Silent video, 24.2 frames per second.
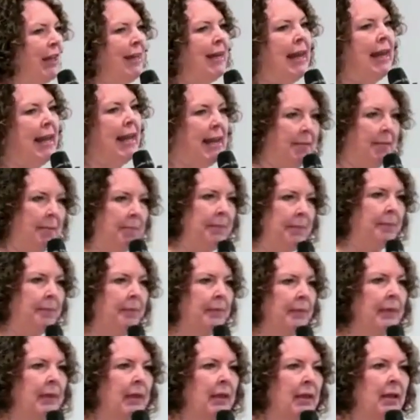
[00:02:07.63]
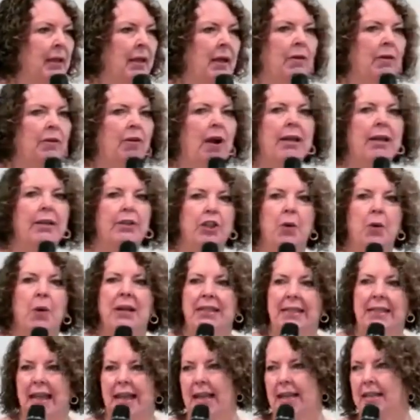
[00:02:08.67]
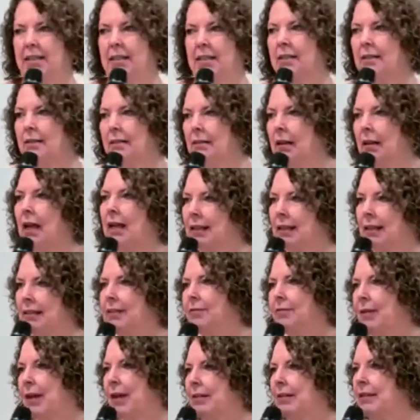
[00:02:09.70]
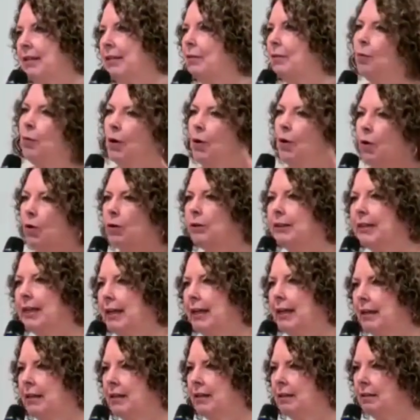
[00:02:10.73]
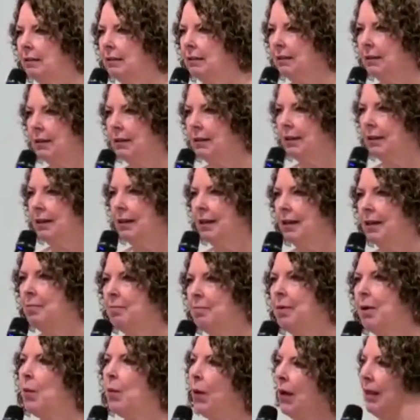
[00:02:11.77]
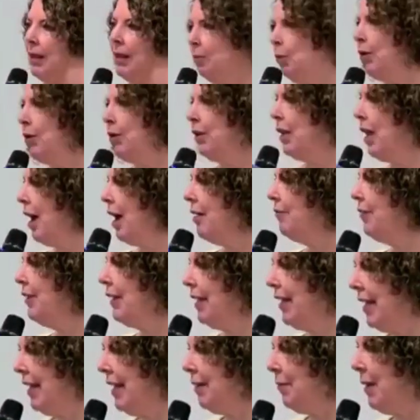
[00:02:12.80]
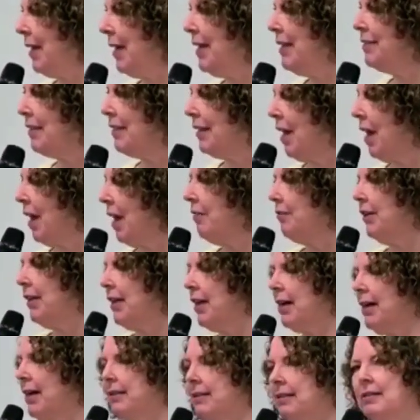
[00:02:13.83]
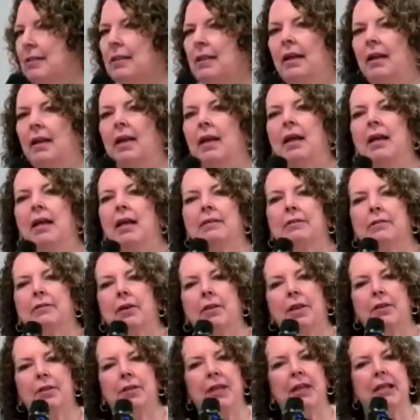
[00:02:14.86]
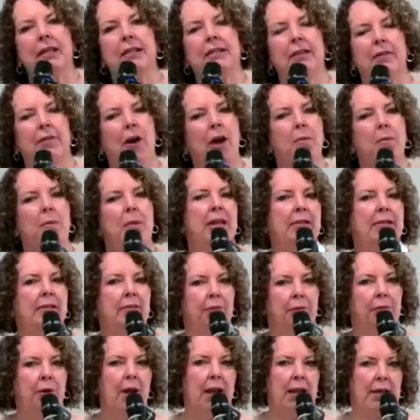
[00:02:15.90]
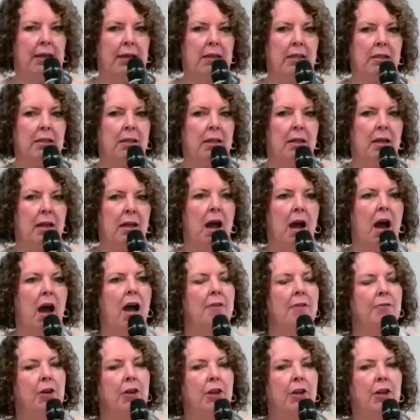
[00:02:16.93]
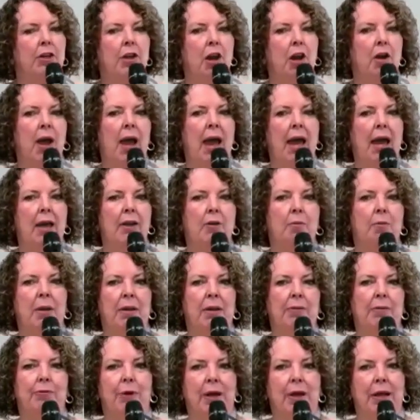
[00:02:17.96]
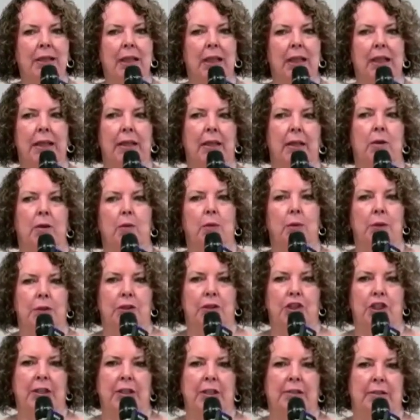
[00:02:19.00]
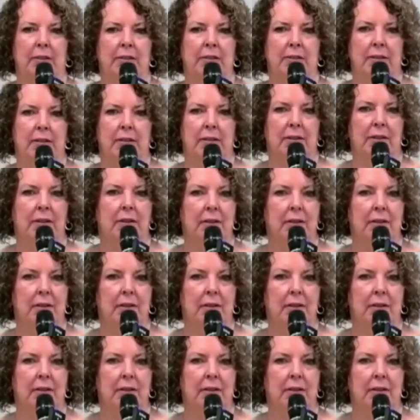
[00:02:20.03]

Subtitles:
in him, right? You are dead. Like, let's face it, we're all dead, but we're alive in him. He's alive in us. So the thing is, if I'm his friend, I've got to know how to be friendly with Jesus.